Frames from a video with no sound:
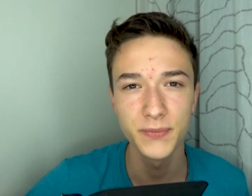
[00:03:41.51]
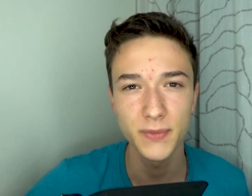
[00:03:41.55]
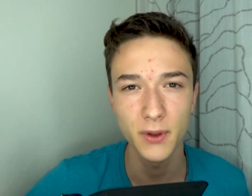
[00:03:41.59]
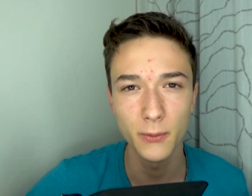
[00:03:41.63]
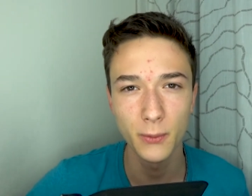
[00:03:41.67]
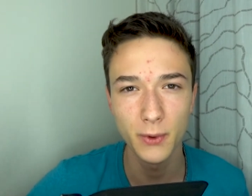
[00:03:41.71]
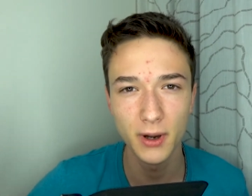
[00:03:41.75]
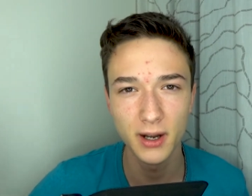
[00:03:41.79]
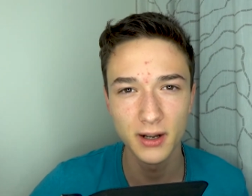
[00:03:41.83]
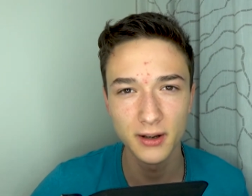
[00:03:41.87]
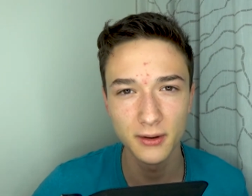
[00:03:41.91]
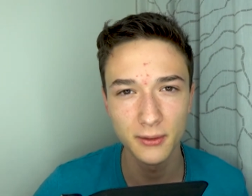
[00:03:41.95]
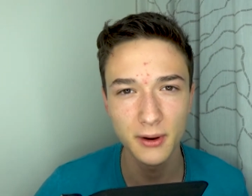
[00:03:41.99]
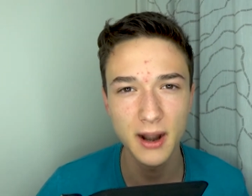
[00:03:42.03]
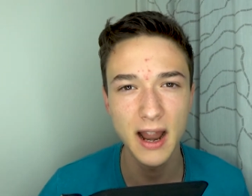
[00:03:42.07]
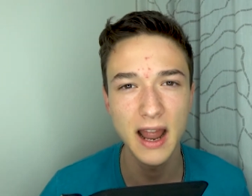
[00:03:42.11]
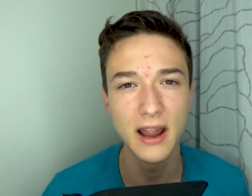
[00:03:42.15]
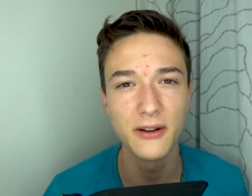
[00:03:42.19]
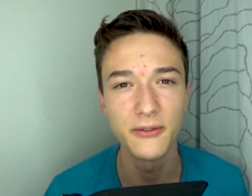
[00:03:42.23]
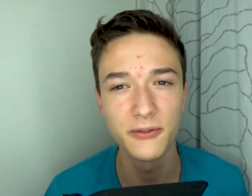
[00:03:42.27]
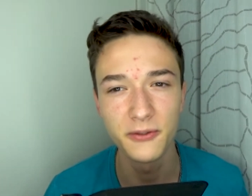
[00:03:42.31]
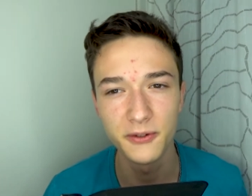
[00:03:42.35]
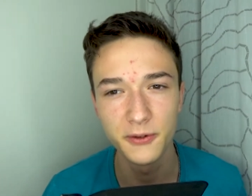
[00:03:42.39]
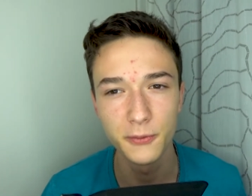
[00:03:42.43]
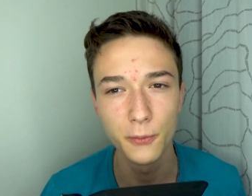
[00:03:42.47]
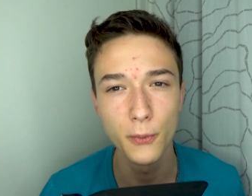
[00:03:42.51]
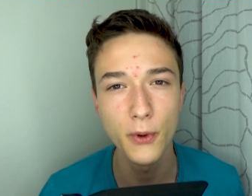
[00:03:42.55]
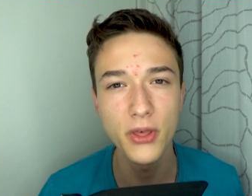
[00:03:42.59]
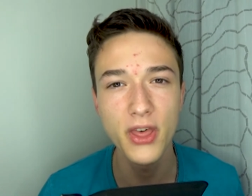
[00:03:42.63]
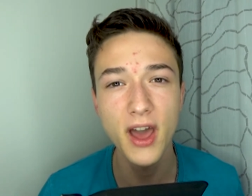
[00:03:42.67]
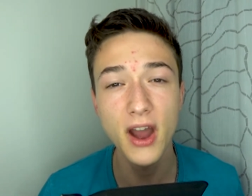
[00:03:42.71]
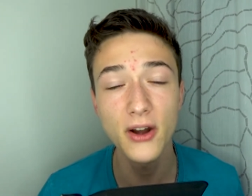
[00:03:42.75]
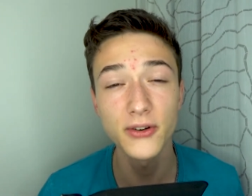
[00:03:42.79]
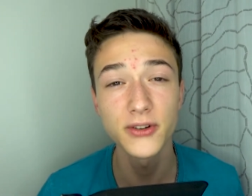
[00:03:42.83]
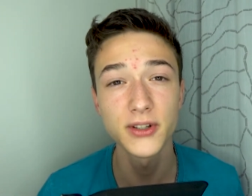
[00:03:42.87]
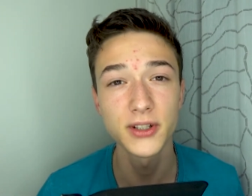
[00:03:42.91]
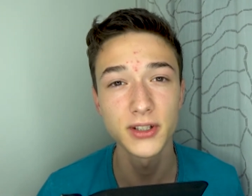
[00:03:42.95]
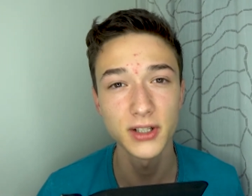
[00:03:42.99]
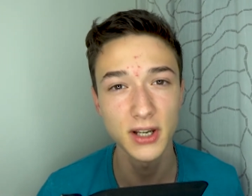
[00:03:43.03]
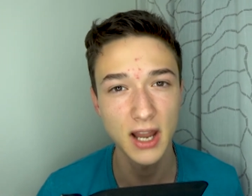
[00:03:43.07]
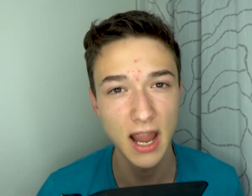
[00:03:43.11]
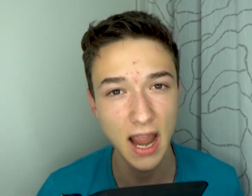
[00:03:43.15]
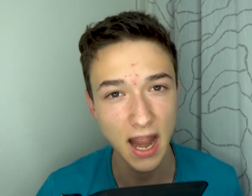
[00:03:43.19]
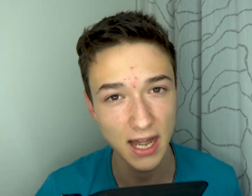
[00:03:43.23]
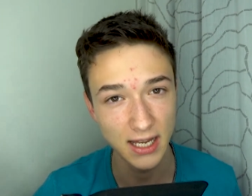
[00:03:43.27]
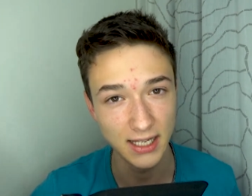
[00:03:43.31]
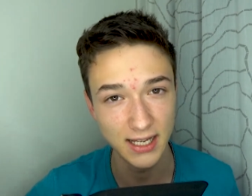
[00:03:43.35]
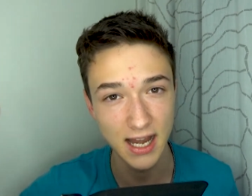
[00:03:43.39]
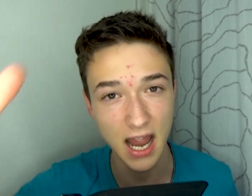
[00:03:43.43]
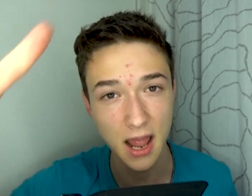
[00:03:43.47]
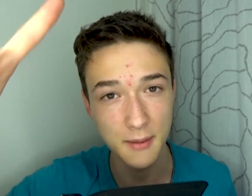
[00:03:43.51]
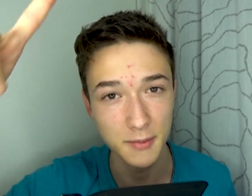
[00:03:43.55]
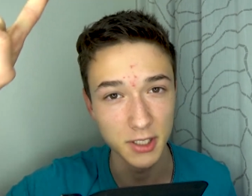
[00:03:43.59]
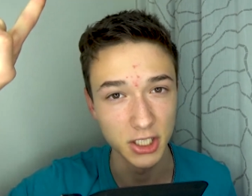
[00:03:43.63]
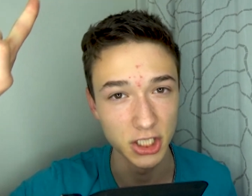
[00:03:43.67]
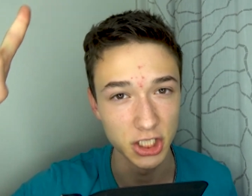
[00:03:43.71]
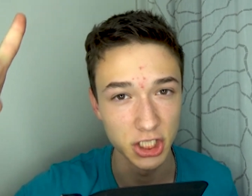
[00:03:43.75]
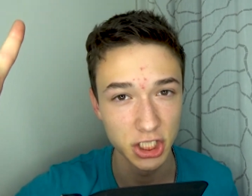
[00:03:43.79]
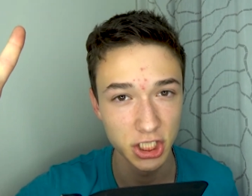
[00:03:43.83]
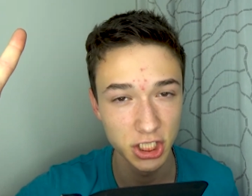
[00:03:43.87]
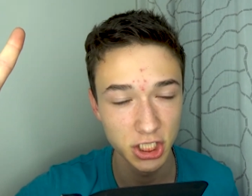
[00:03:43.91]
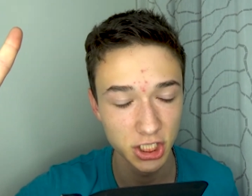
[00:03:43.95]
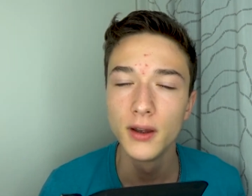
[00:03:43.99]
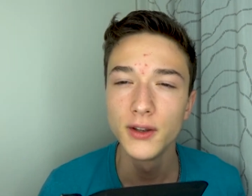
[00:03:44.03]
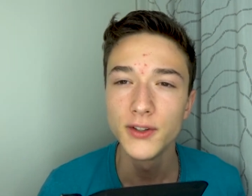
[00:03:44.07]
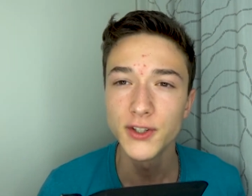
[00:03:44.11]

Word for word: where it arrived without any damage.